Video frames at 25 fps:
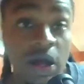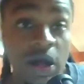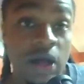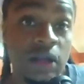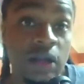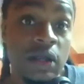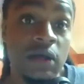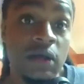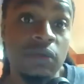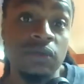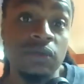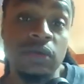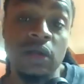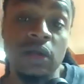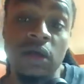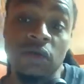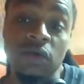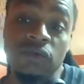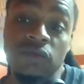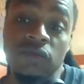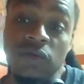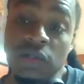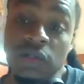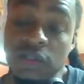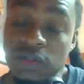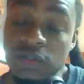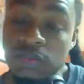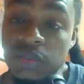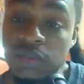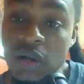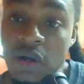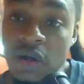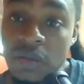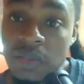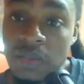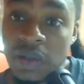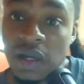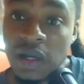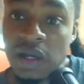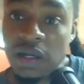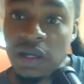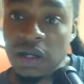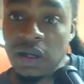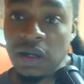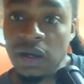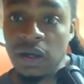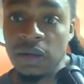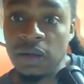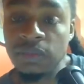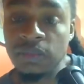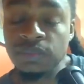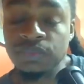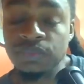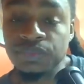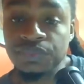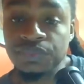nothing really, bro, man.